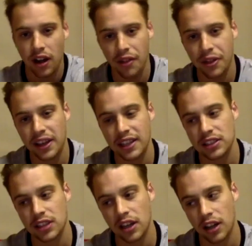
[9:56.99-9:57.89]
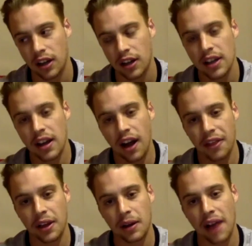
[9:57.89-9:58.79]
I think it's uh, I
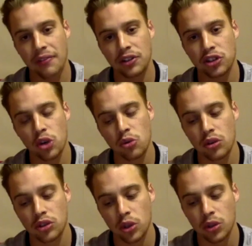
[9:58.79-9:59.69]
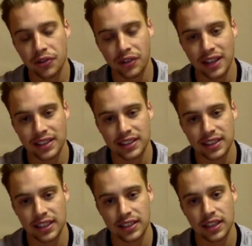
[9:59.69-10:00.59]
think having two two different
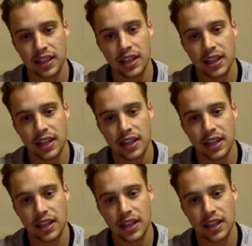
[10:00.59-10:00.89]
entities,